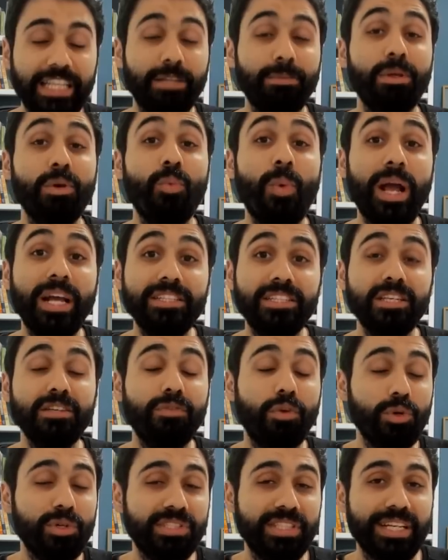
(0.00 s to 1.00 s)
I'll be waiting
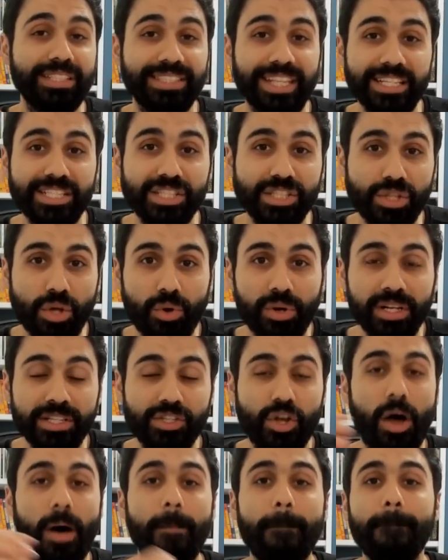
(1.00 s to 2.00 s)
for your success stories
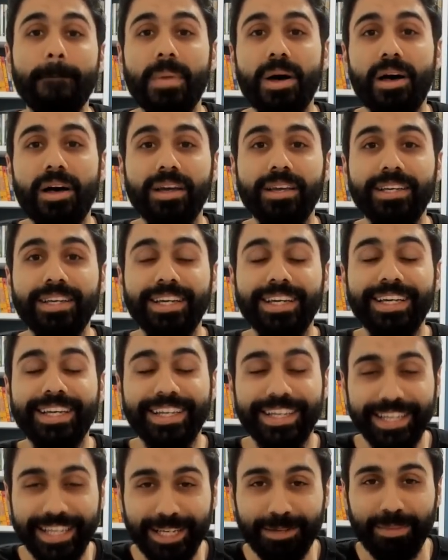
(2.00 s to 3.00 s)
on my
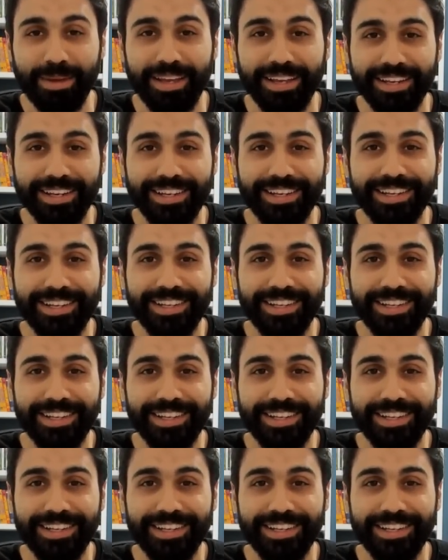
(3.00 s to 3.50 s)
email.